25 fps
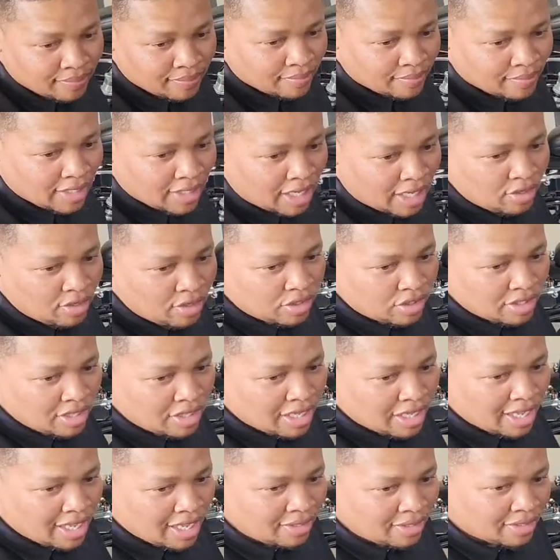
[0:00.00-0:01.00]
Can you see
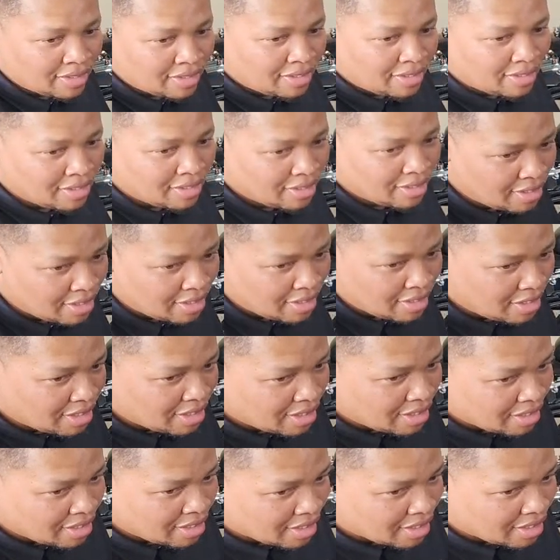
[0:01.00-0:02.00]
that?
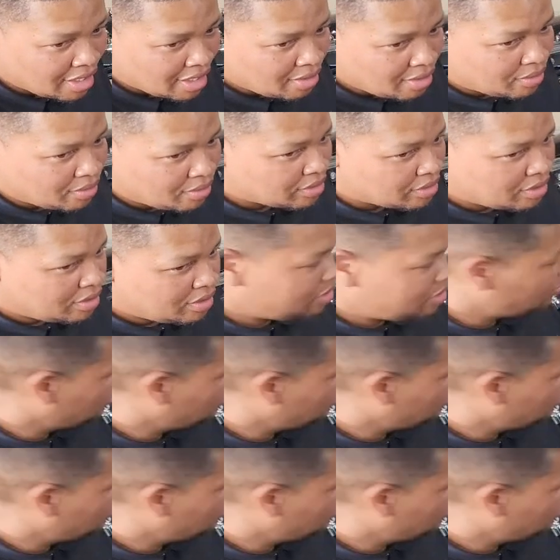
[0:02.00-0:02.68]
You don't